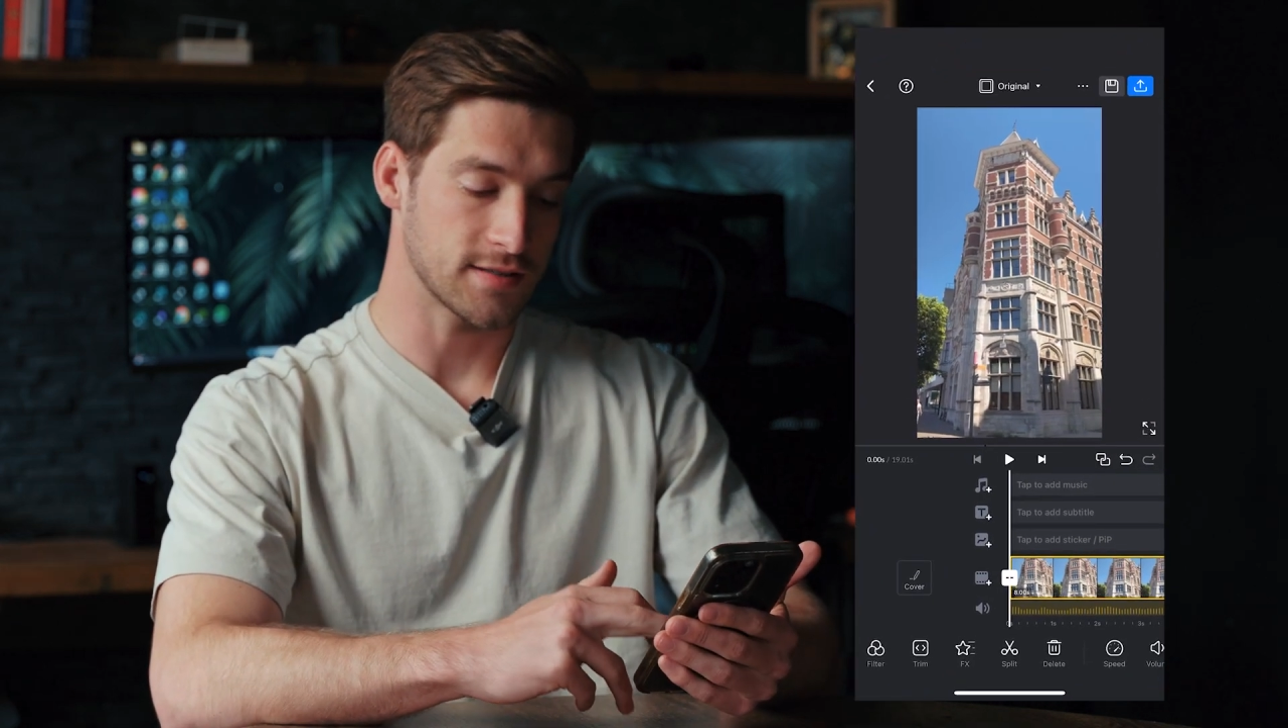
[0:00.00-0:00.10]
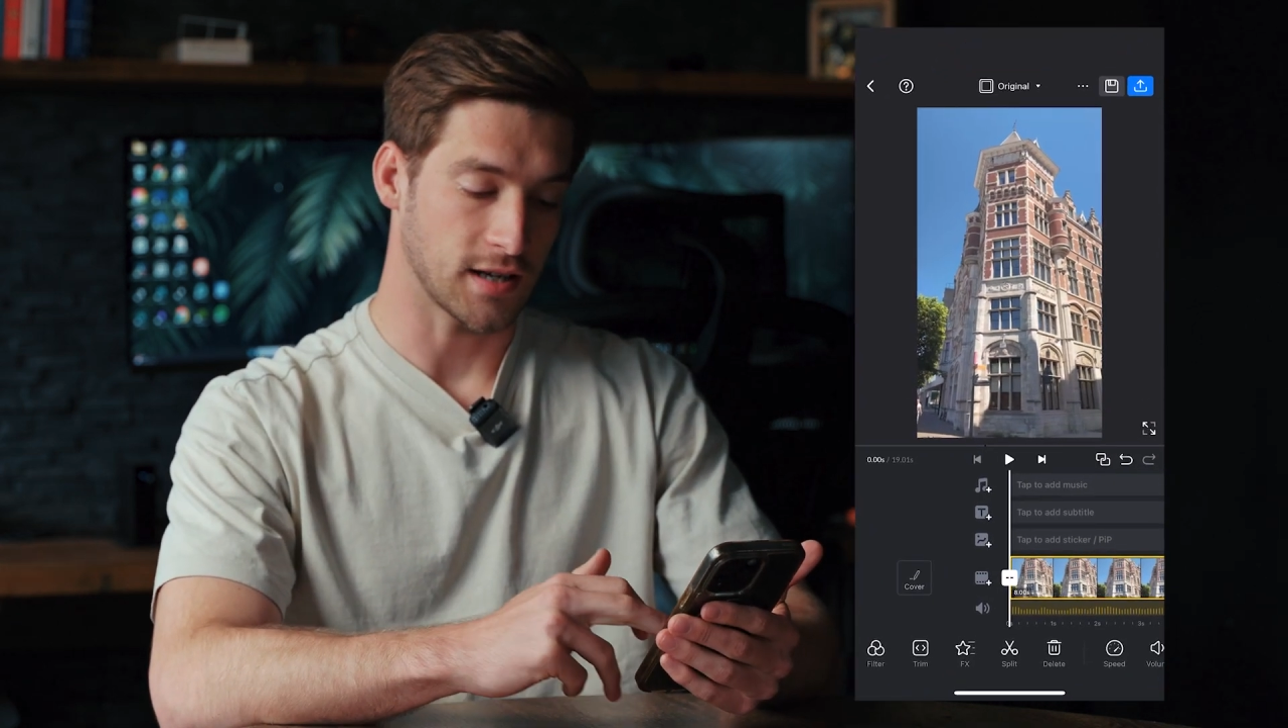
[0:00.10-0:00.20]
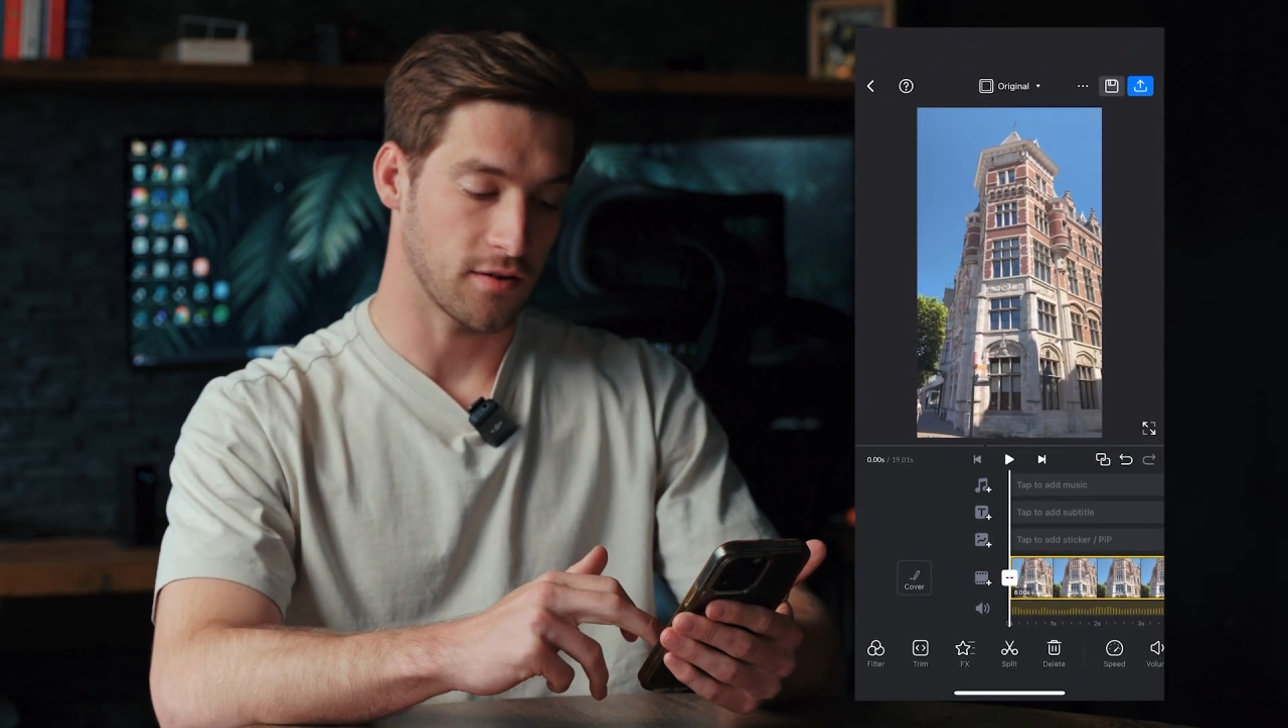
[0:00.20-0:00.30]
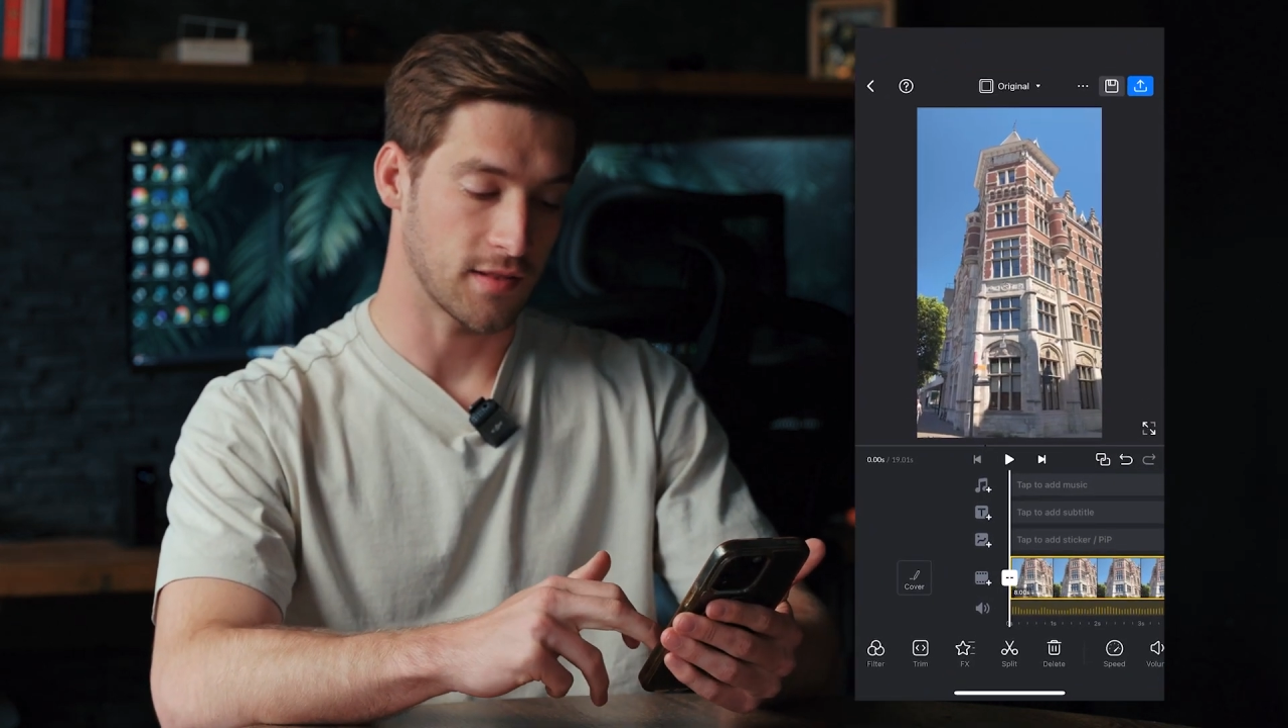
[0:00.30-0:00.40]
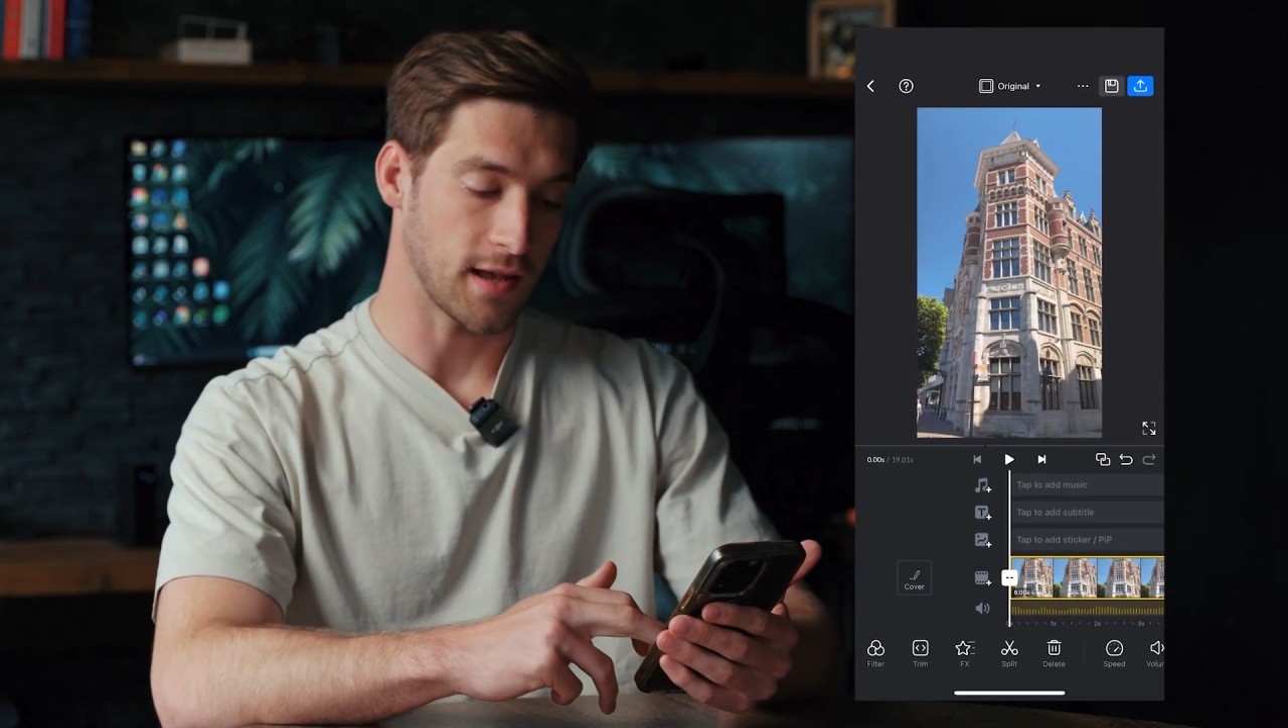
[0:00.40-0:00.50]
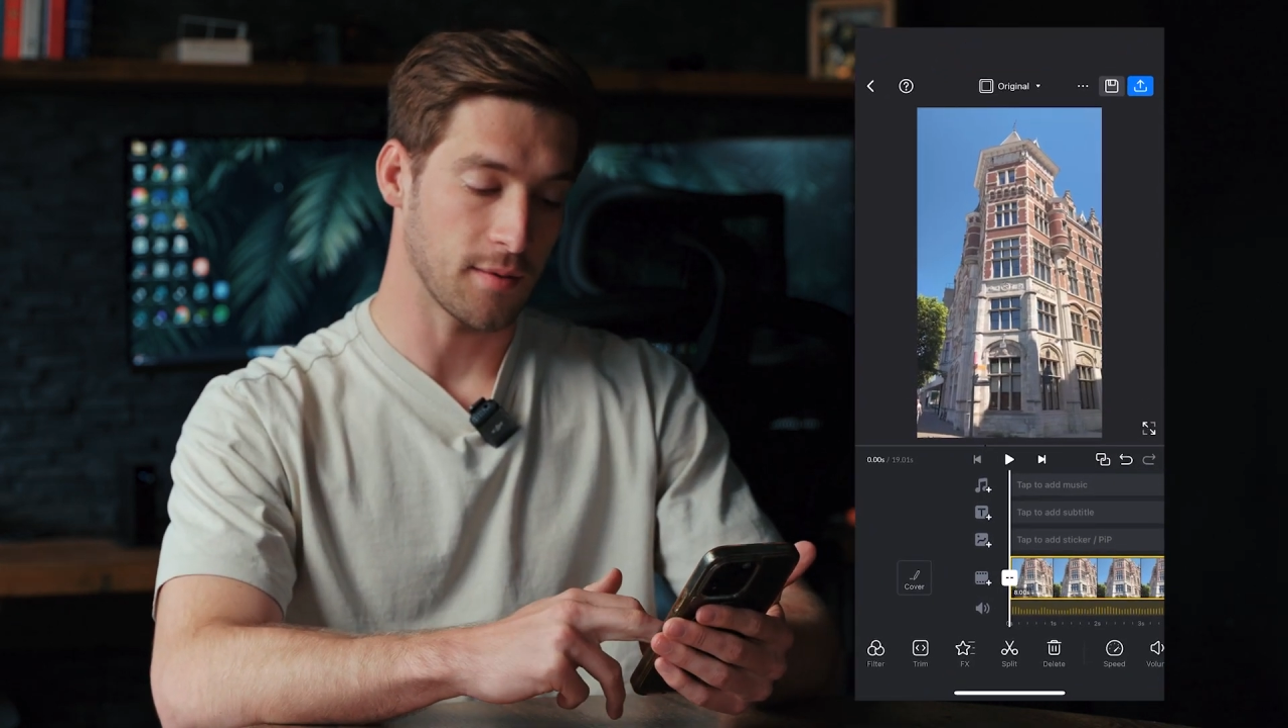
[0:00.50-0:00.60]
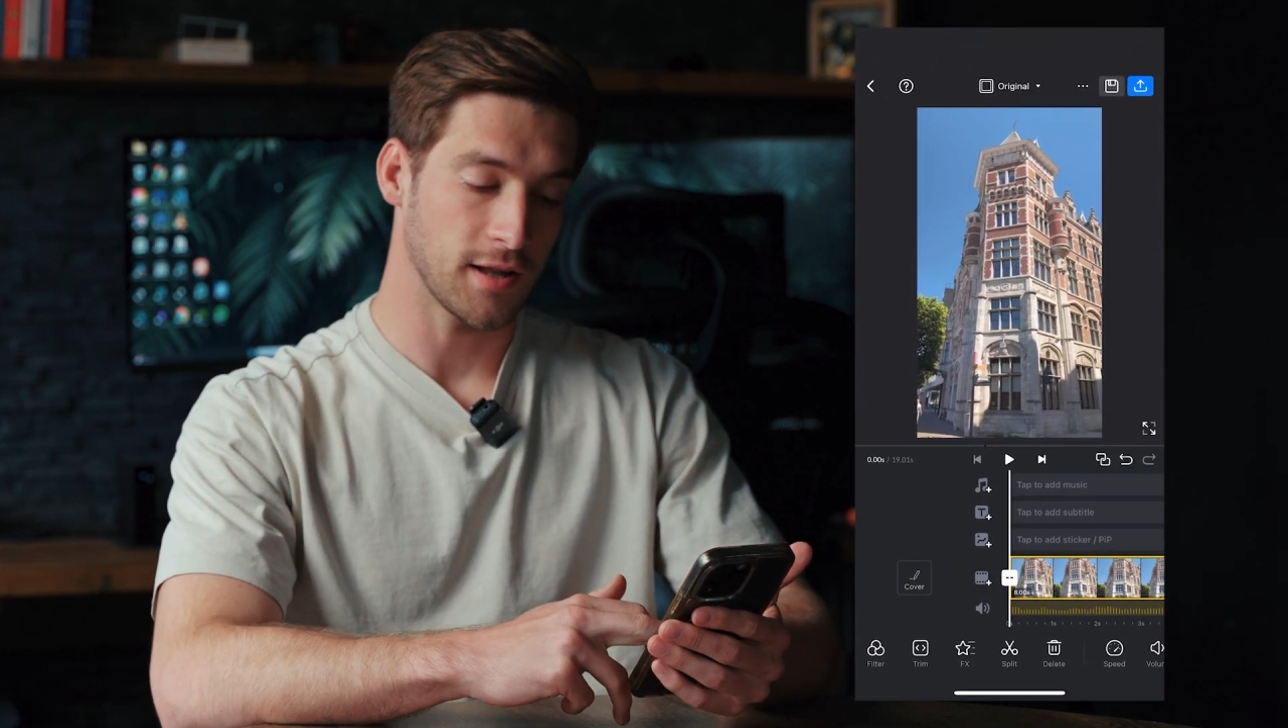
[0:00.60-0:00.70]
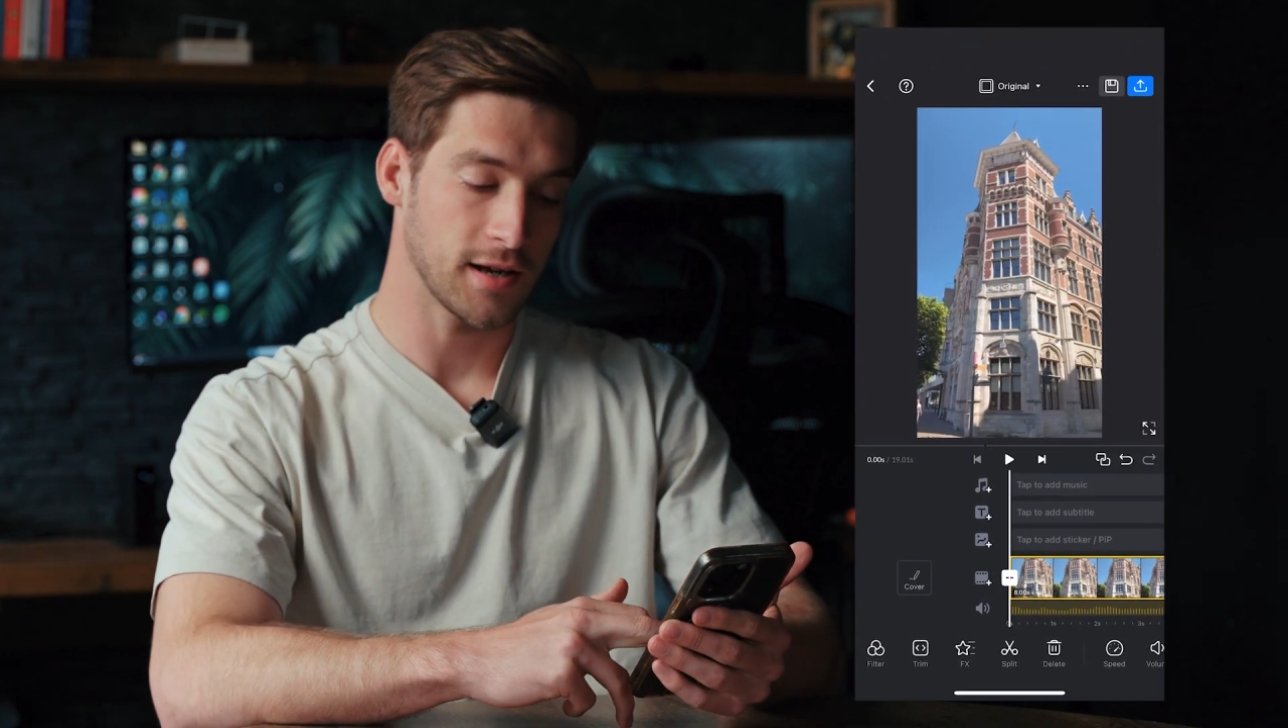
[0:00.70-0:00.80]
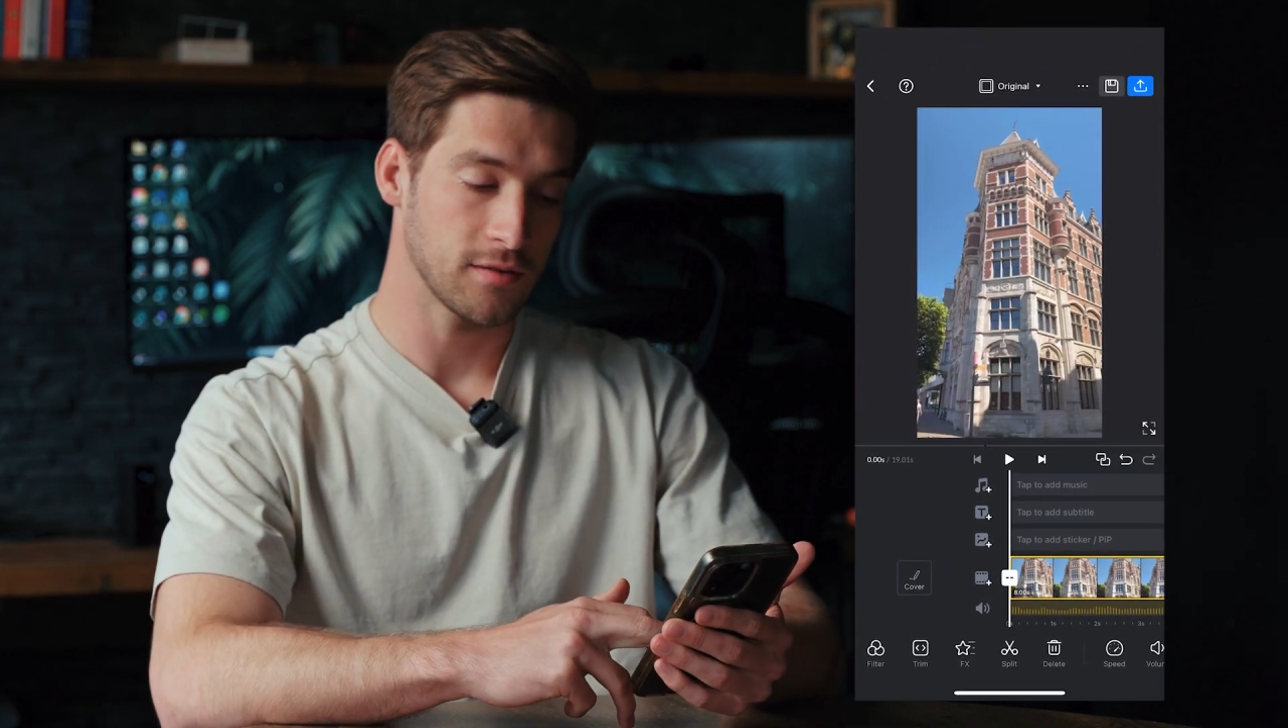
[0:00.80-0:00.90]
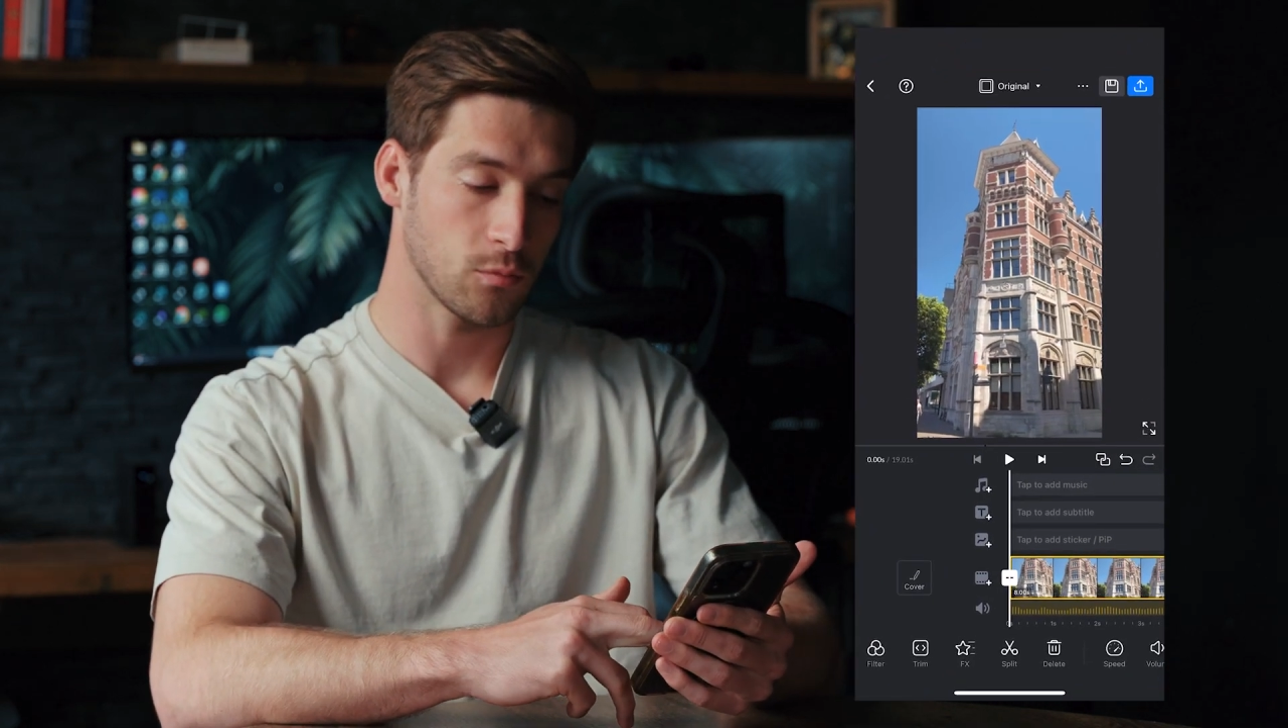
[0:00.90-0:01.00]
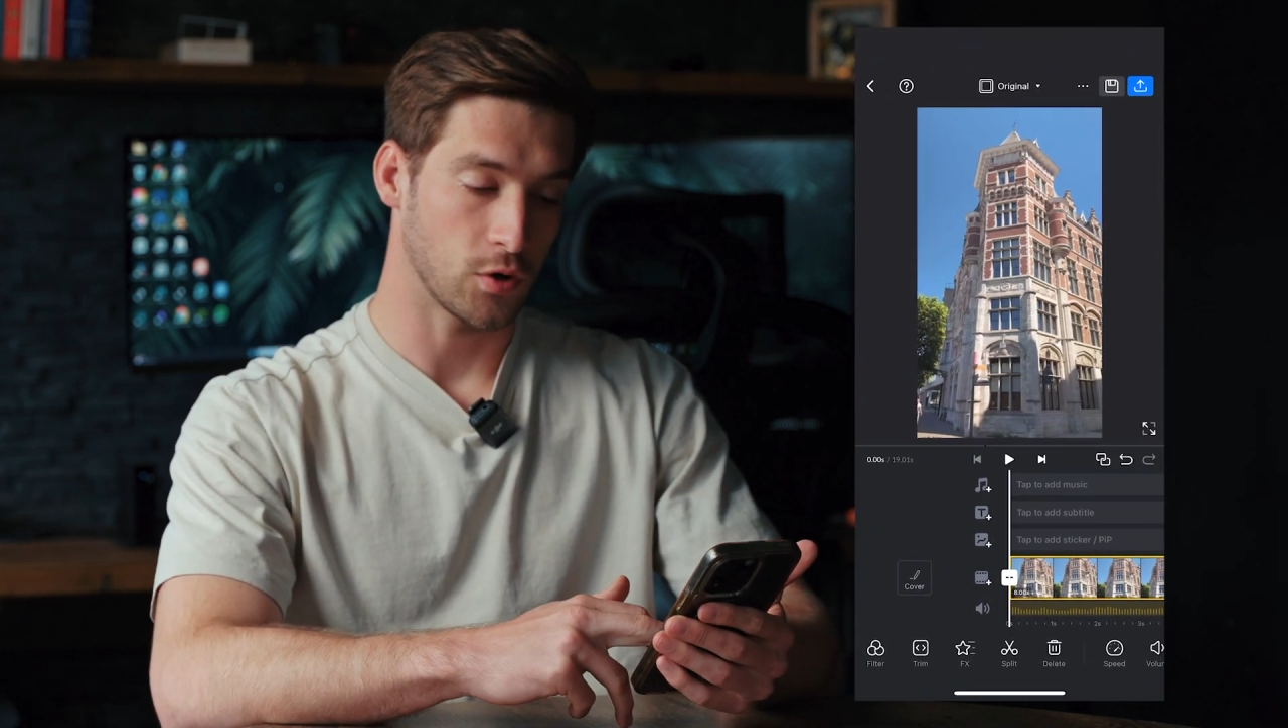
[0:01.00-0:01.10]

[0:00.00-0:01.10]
inside of the timeline.